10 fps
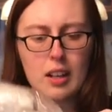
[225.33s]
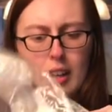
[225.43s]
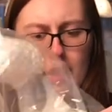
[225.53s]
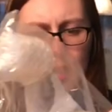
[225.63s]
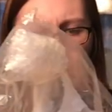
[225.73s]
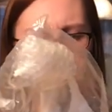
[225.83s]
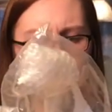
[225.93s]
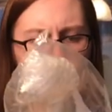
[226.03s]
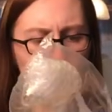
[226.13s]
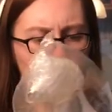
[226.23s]

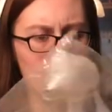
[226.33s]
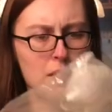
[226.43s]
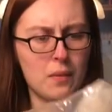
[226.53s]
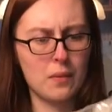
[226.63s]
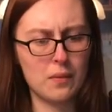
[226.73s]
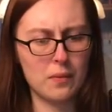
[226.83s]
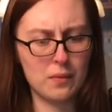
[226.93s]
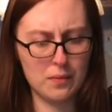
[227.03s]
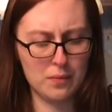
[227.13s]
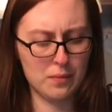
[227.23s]

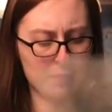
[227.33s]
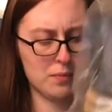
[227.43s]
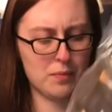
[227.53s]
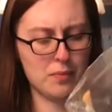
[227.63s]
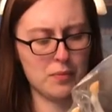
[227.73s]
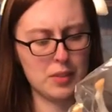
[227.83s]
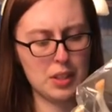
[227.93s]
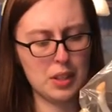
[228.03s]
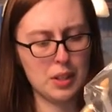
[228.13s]
(silence)